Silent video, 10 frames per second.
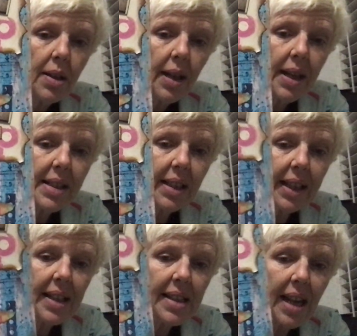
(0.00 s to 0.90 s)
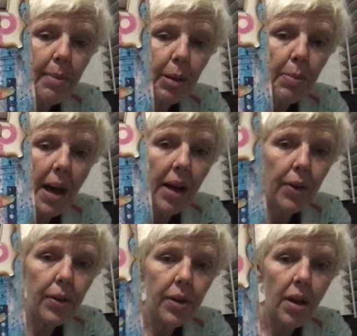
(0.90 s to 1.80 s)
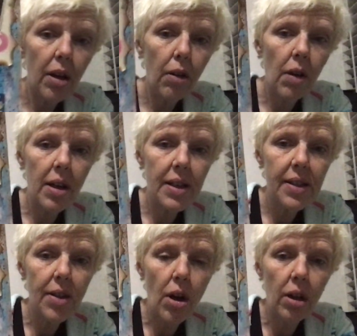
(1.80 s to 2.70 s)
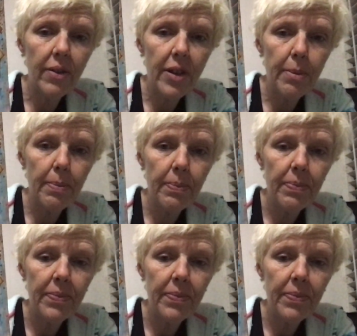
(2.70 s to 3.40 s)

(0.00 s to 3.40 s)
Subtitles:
I did like a stamping pattern across all of them.